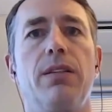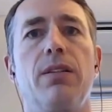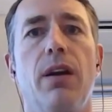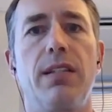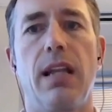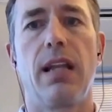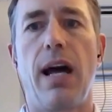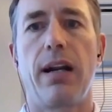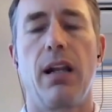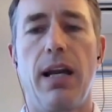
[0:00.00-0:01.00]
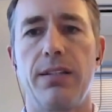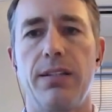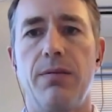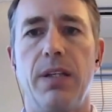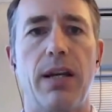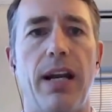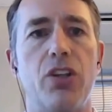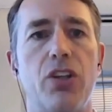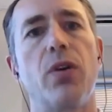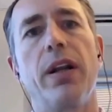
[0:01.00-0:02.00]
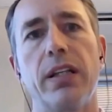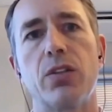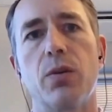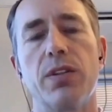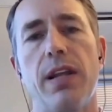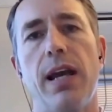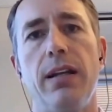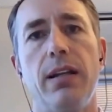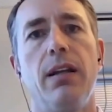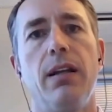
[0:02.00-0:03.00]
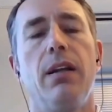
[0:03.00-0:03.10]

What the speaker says: So I see a lot of clients, kind of trending towards that.